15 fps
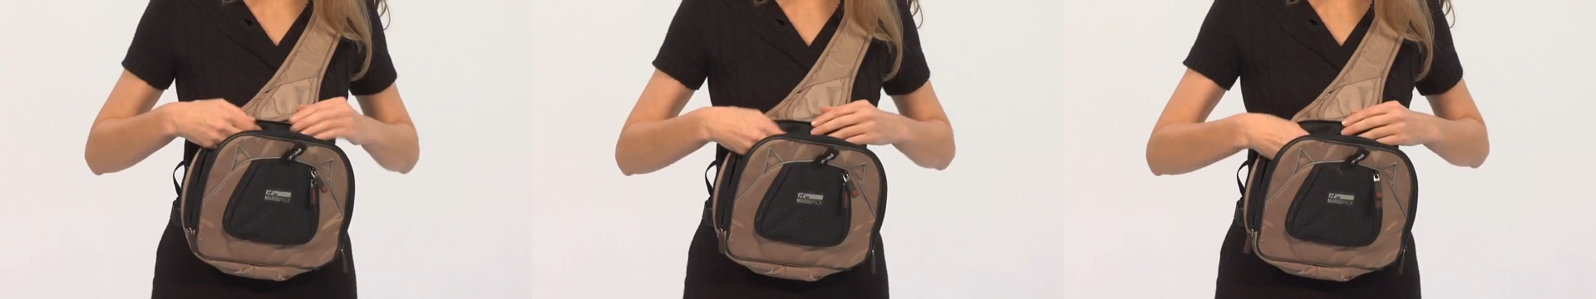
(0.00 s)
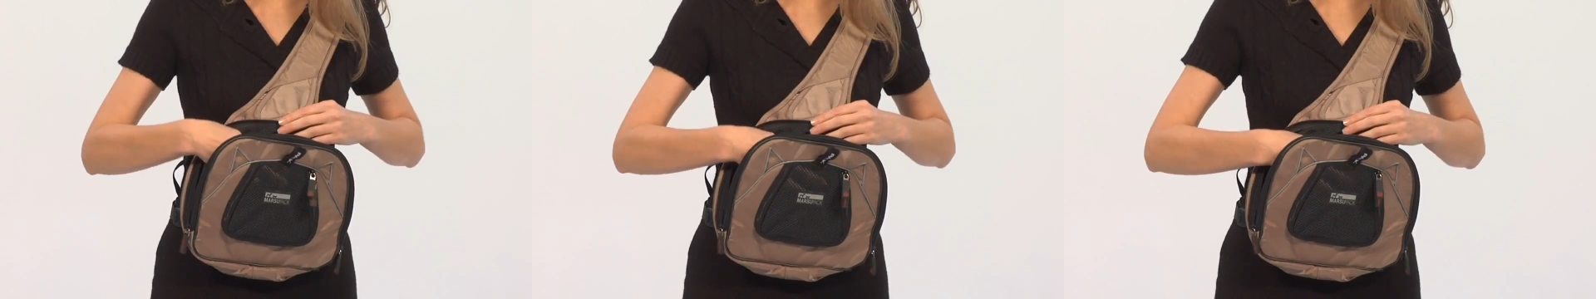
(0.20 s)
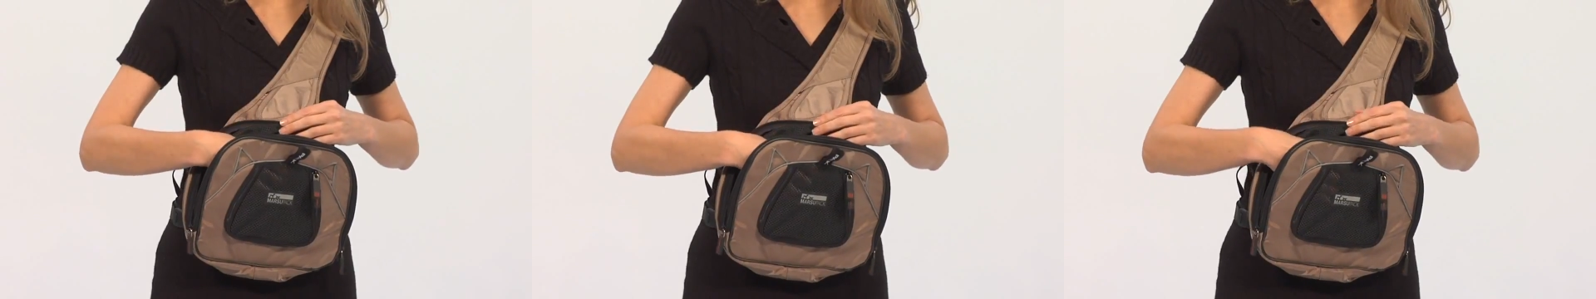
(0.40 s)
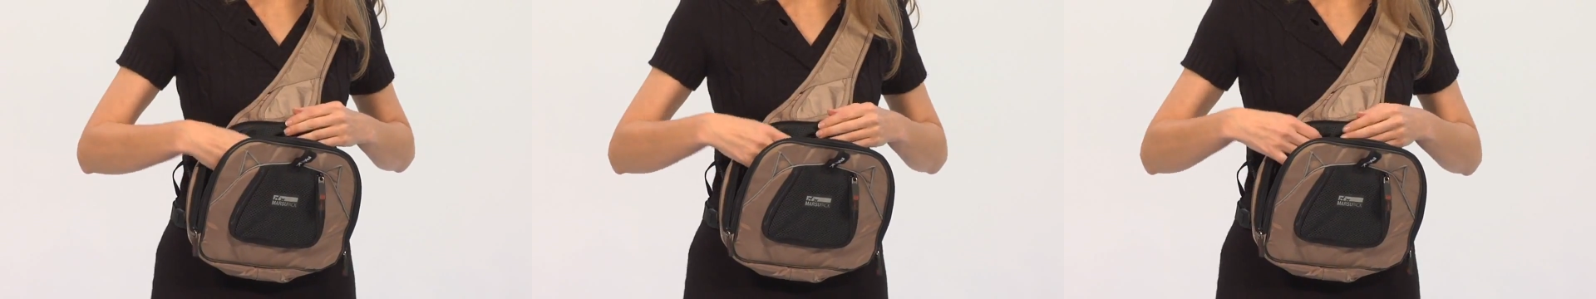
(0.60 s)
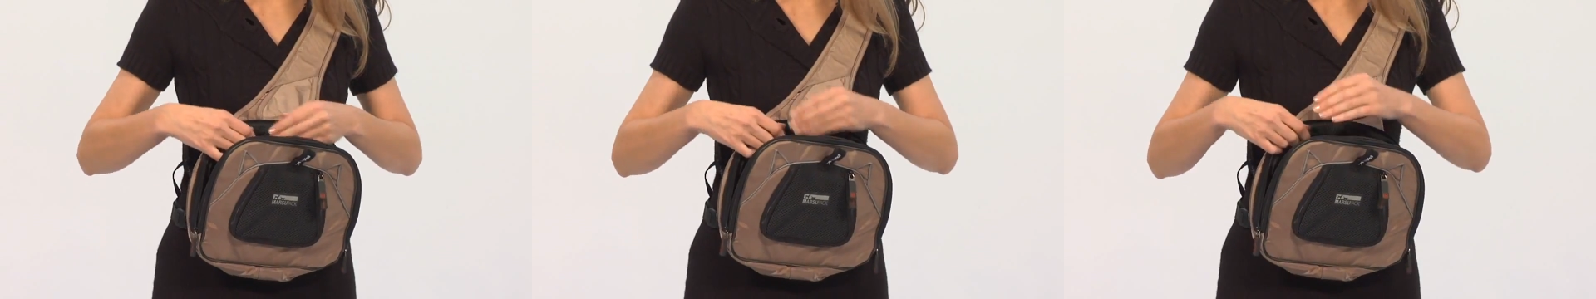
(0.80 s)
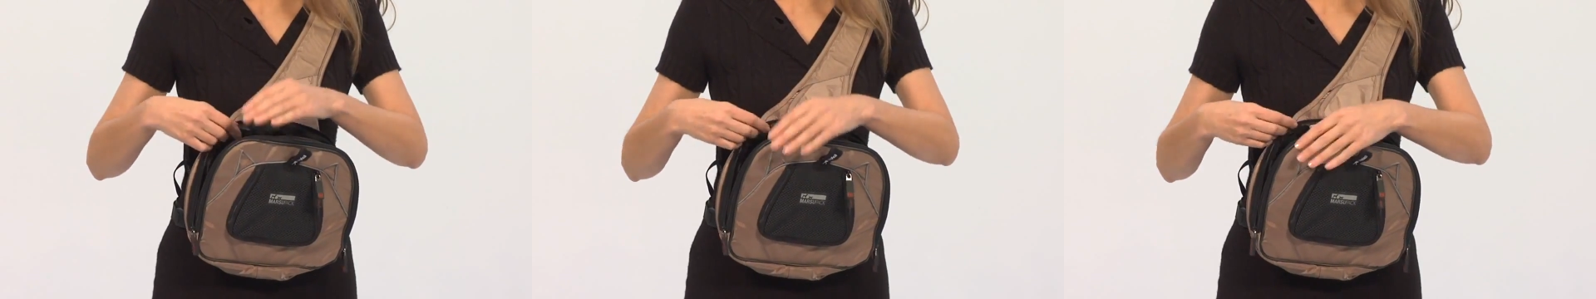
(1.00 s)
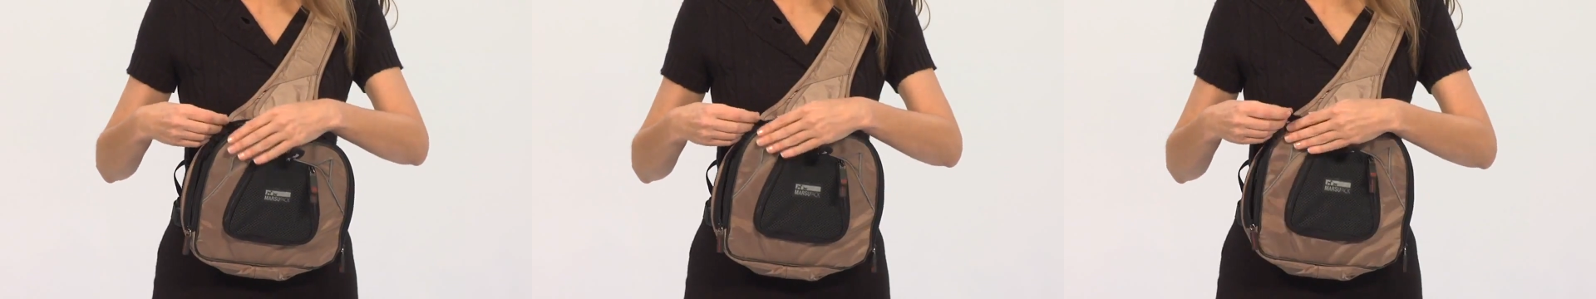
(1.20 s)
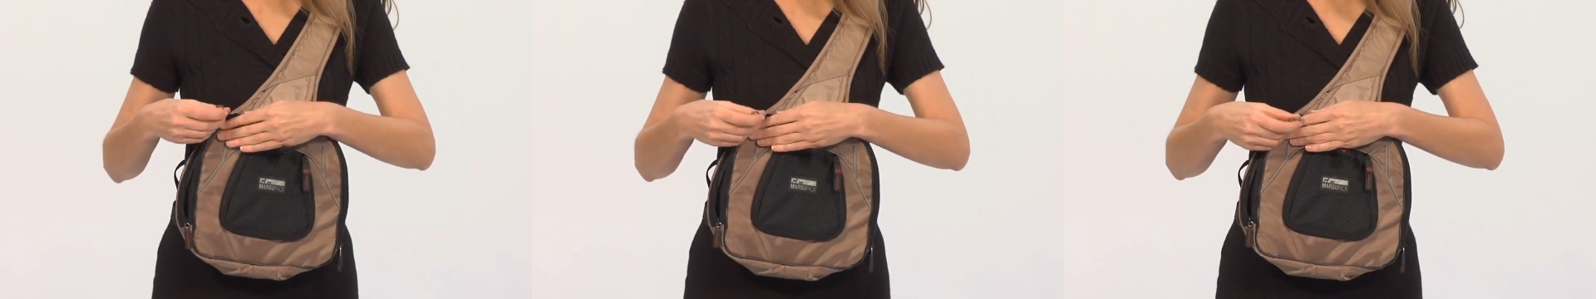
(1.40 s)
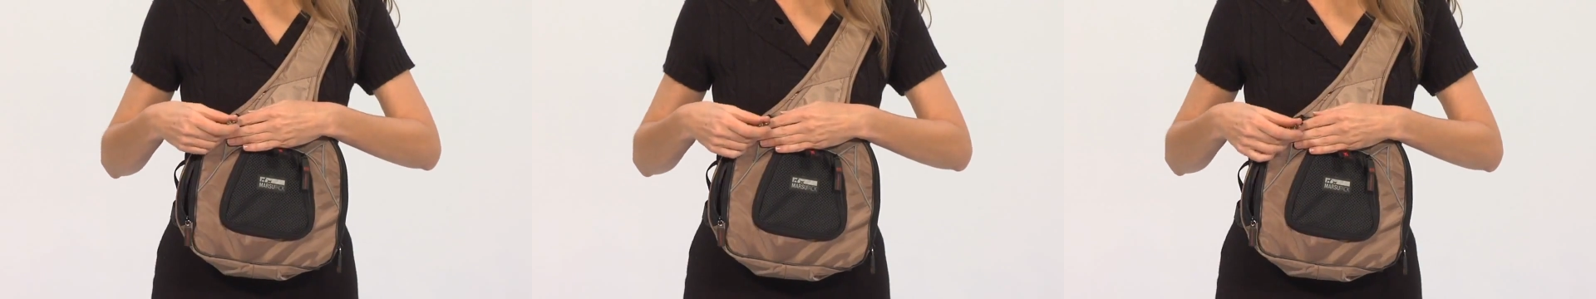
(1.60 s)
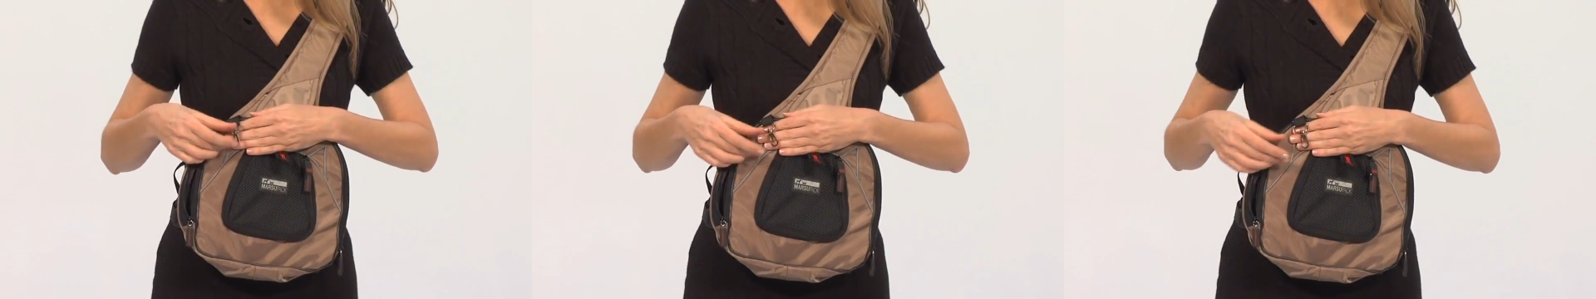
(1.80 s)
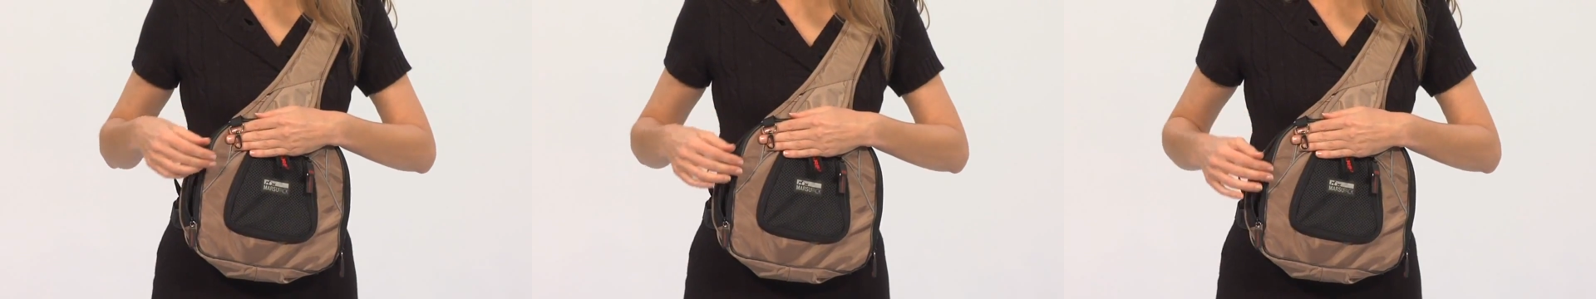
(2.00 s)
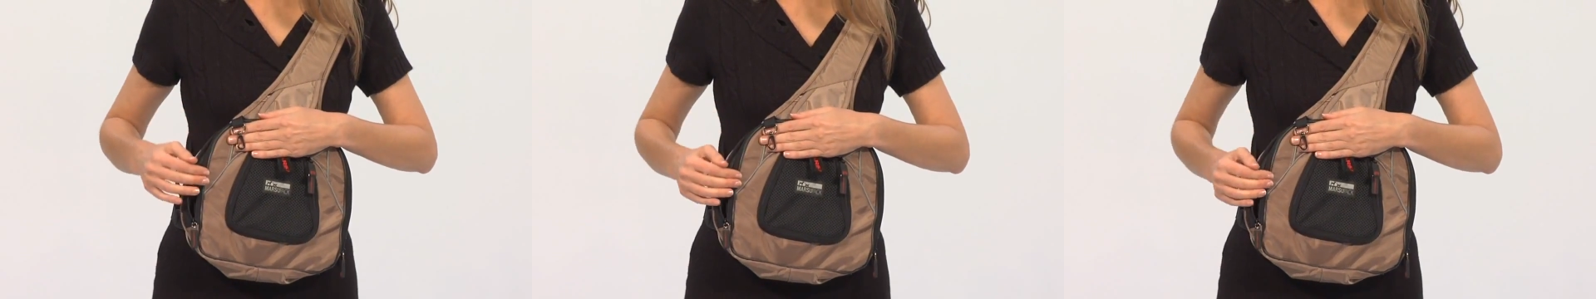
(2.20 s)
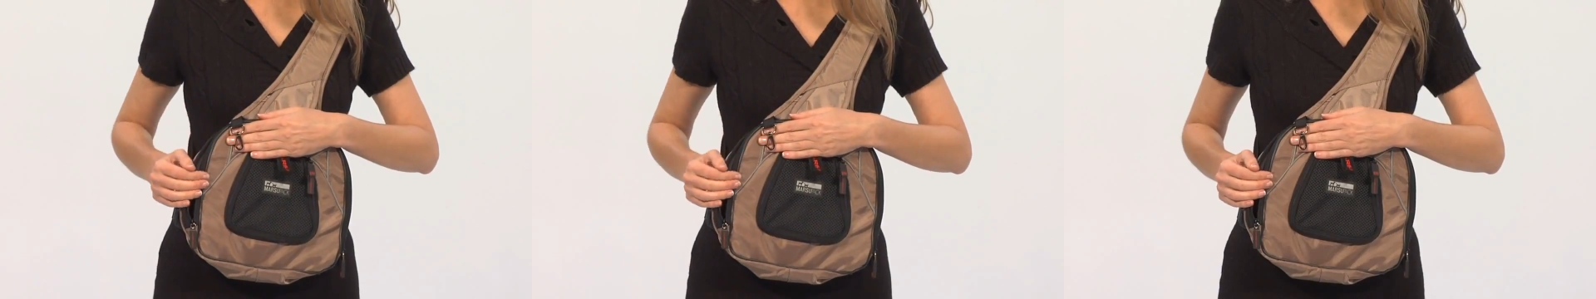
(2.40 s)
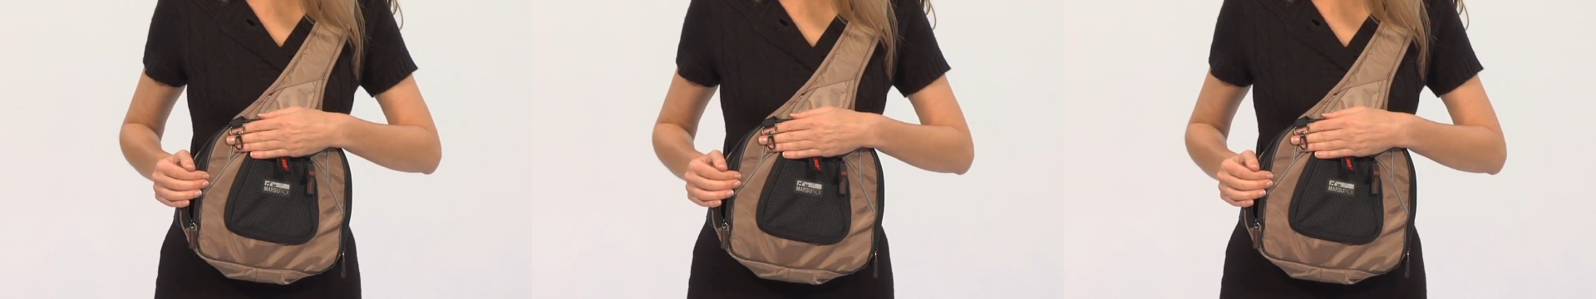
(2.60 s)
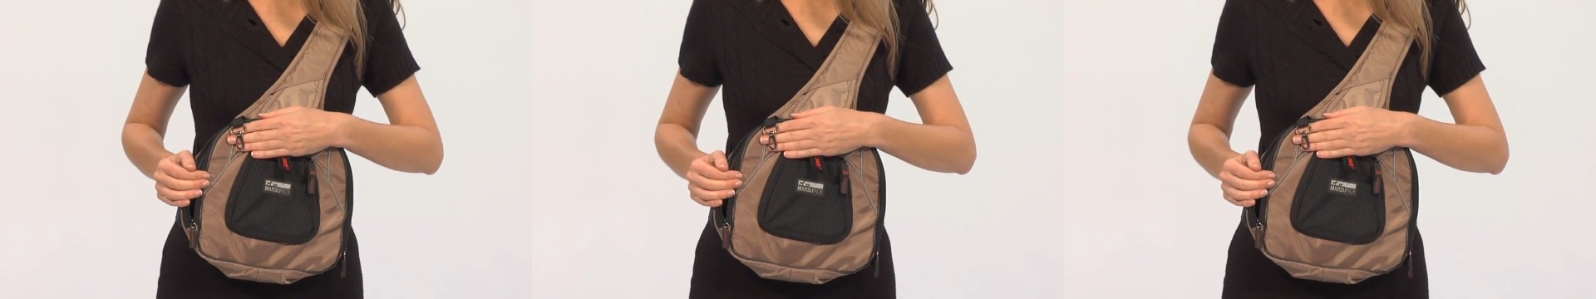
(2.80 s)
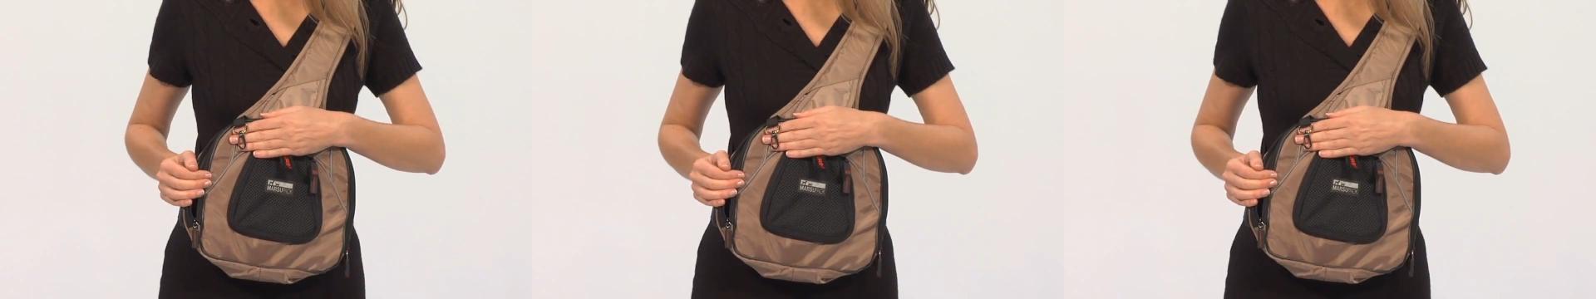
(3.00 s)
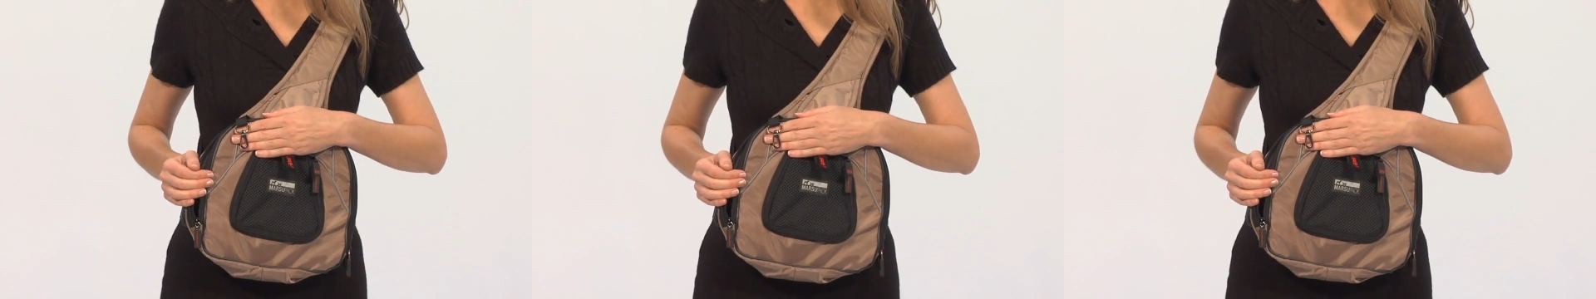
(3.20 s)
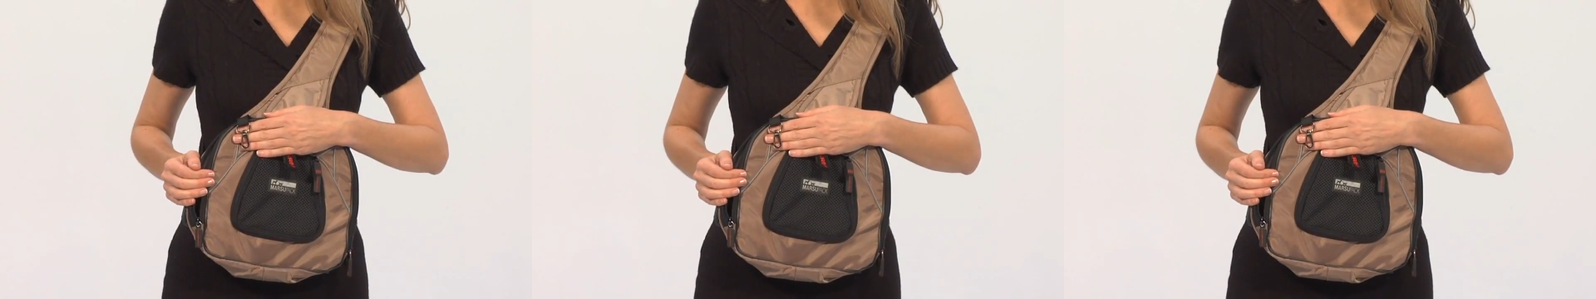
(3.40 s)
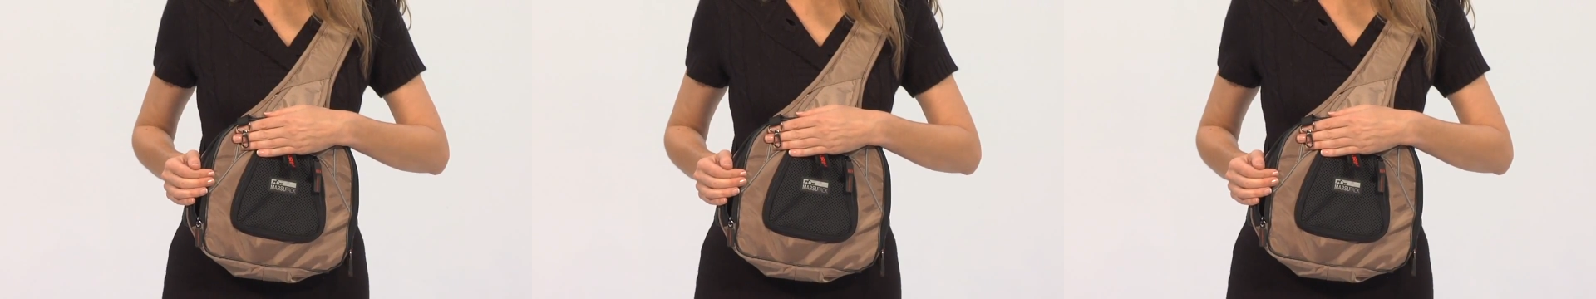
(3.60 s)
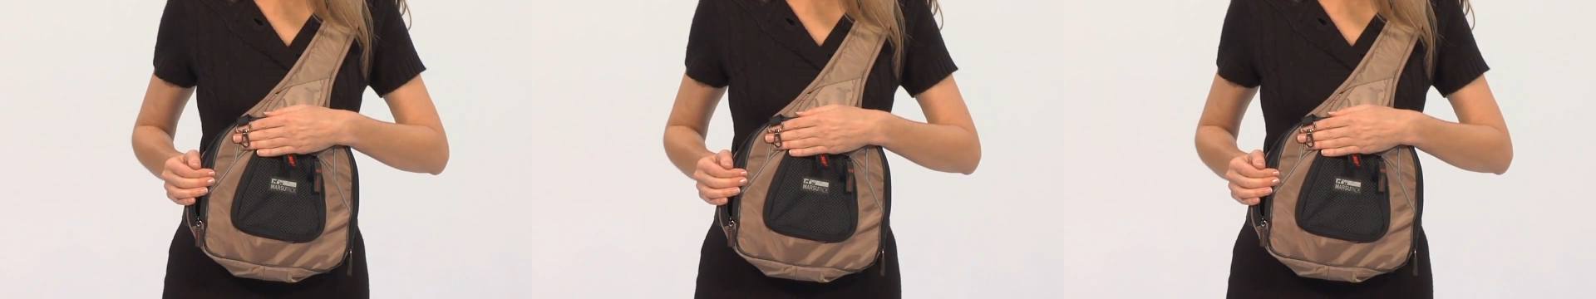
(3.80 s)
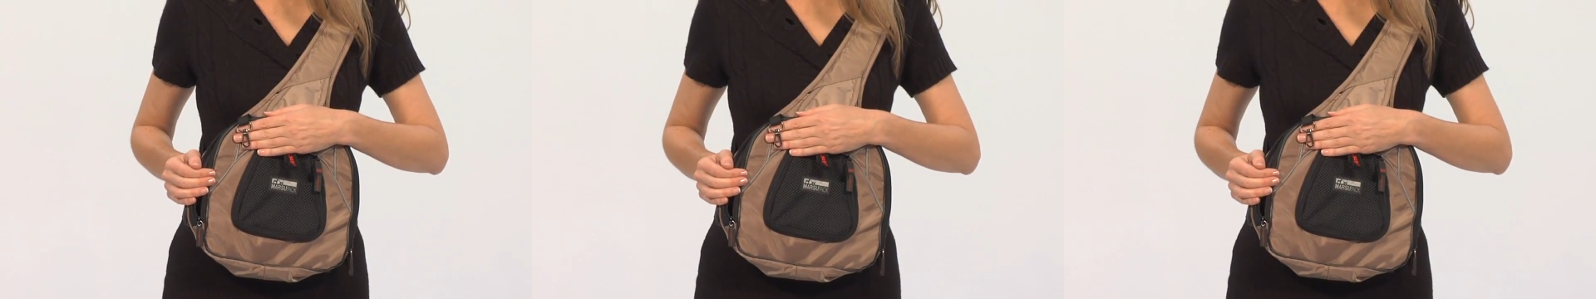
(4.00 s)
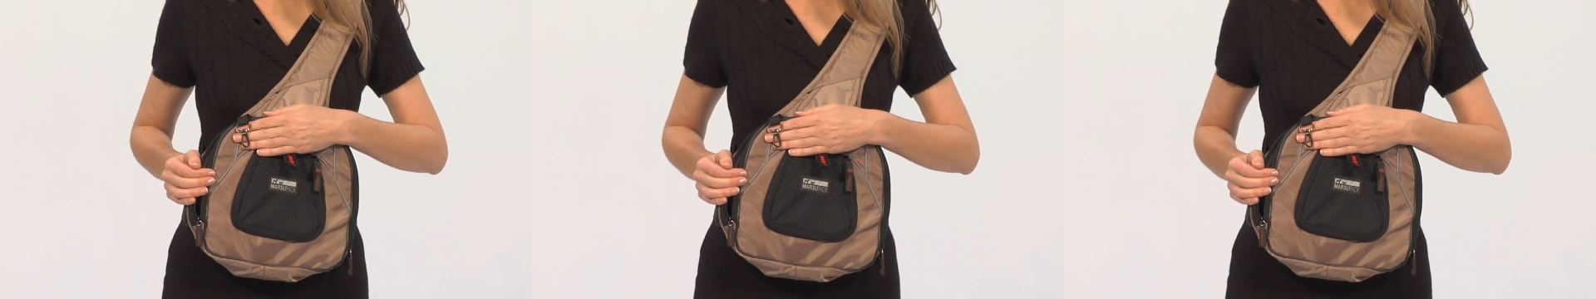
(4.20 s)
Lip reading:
[unreadable: no face in view]